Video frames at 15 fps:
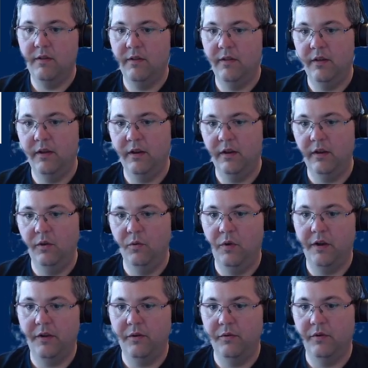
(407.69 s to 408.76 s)
that you
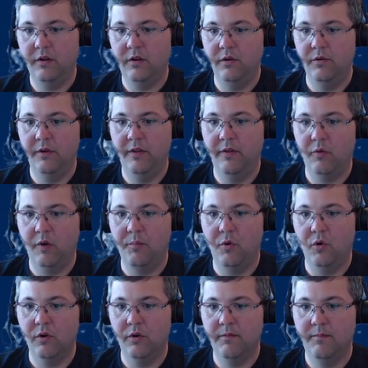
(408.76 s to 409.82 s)
want to include in the
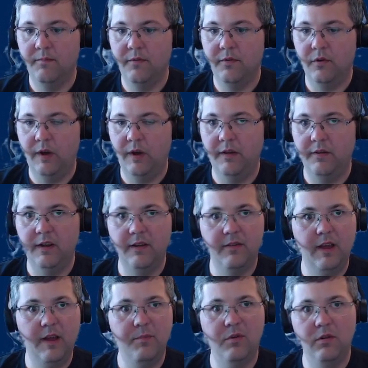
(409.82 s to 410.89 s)
report, so as an
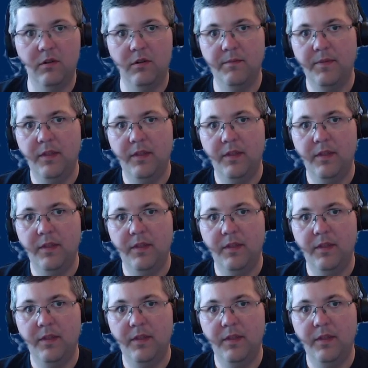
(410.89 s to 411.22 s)
example,